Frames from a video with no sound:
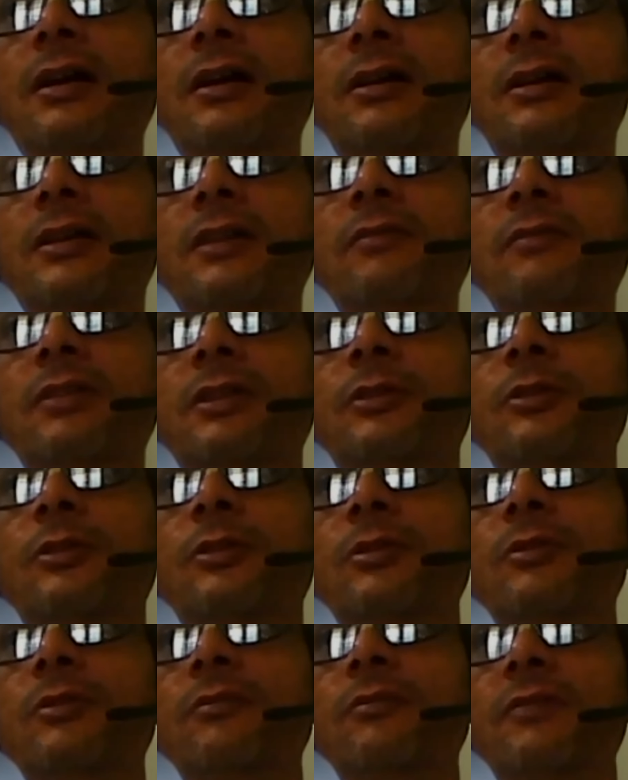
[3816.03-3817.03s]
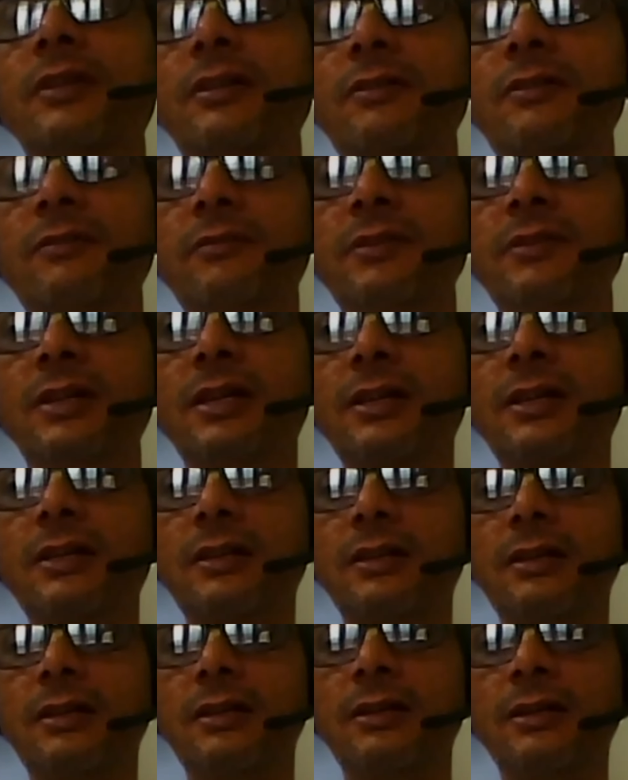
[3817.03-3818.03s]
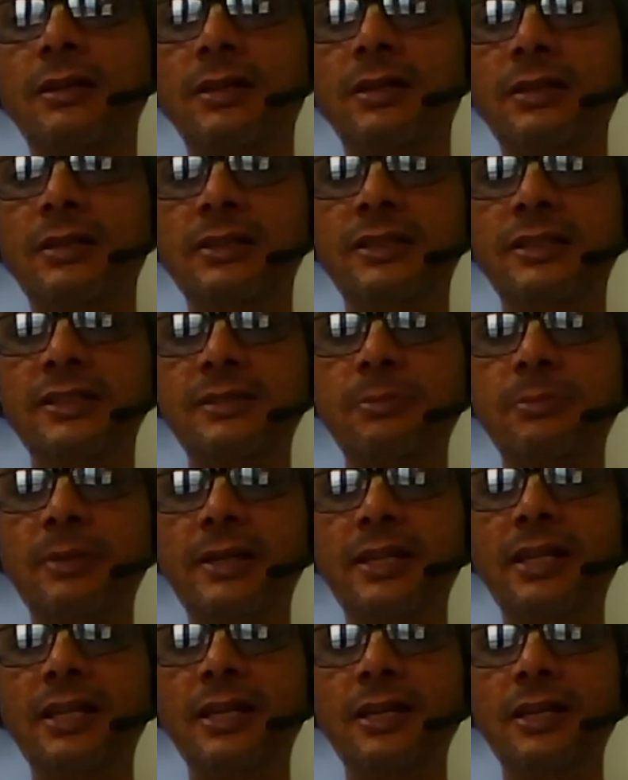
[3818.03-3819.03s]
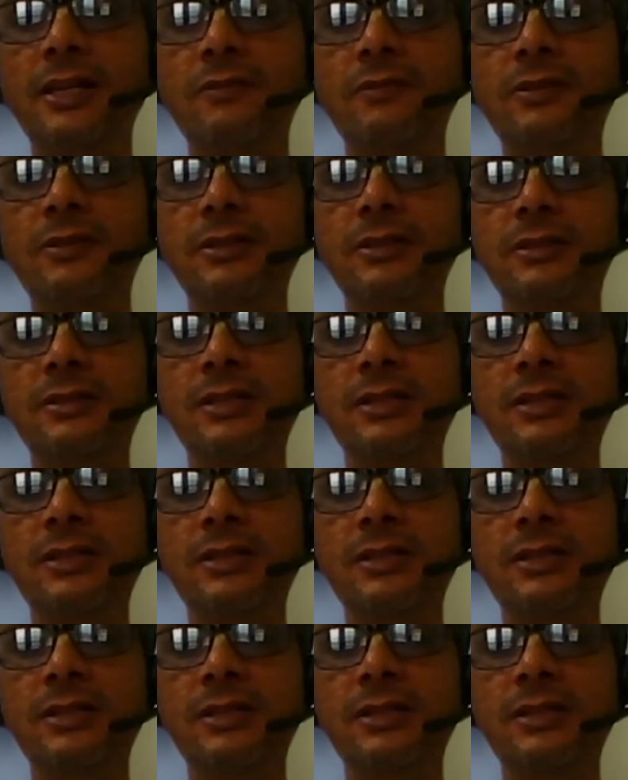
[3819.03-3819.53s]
even though we are in this material world,